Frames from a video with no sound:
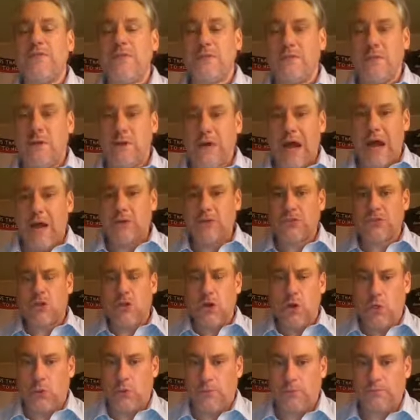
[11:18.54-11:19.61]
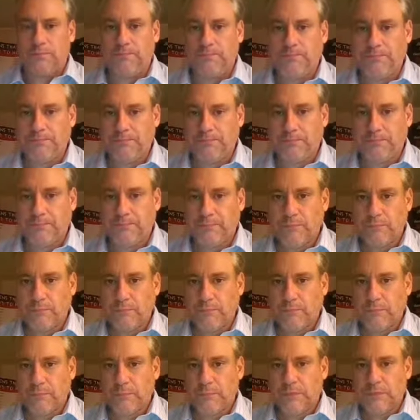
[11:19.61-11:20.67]
of your own household.
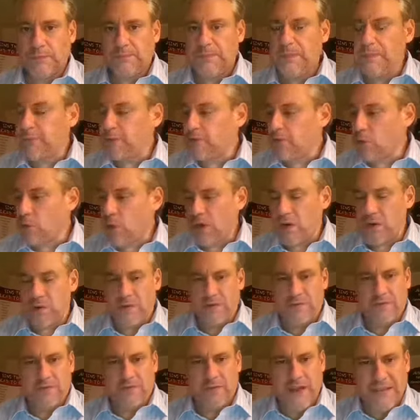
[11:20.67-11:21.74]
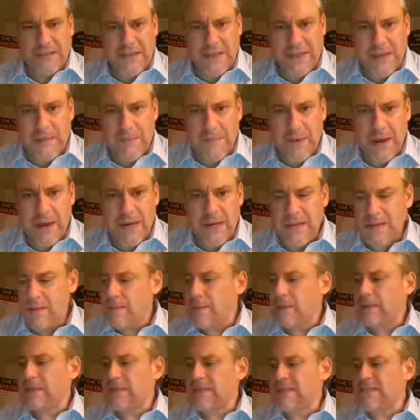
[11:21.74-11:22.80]
People don't want to offend anybody.
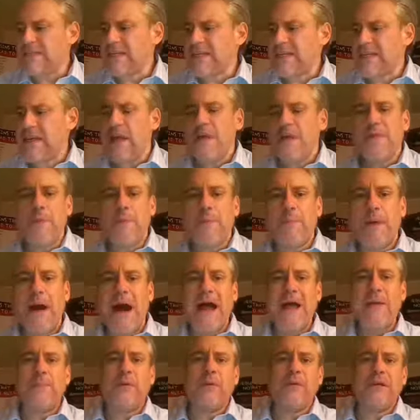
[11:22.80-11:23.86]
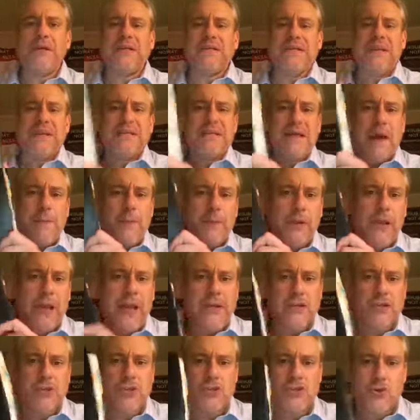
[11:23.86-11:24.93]
Listen, the Bible is a double
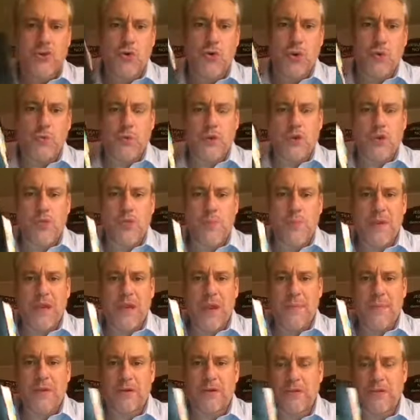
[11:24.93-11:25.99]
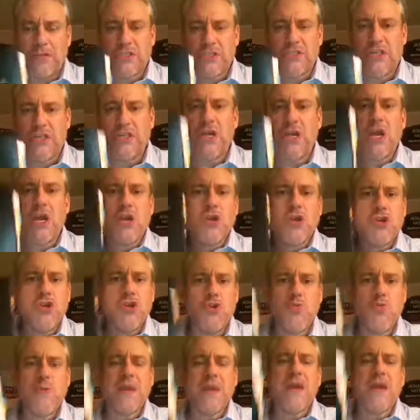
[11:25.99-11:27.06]
edged sword. When you become a Christian,
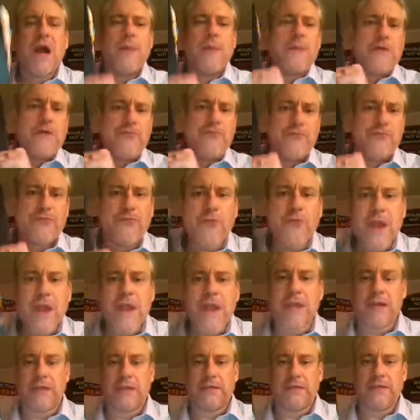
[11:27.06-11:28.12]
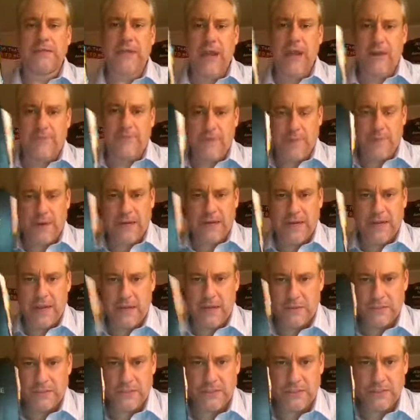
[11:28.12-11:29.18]
you become a freak to everybody
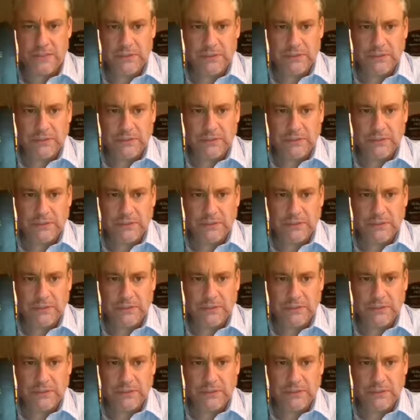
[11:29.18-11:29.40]
else.